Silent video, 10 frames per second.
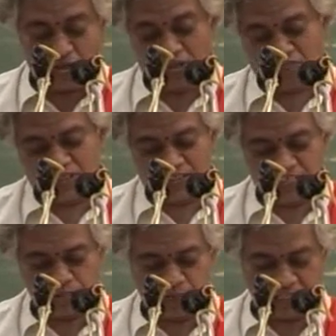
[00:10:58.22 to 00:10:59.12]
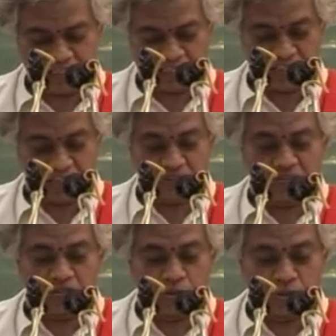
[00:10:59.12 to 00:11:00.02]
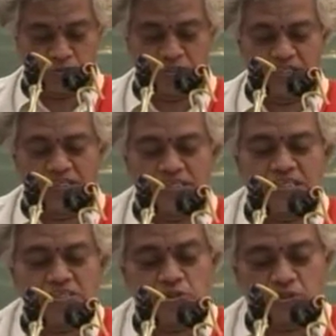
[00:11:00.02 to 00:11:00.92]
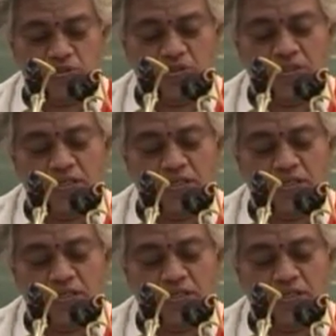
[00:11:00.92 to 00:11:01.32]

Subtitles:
of this particular Guru. So,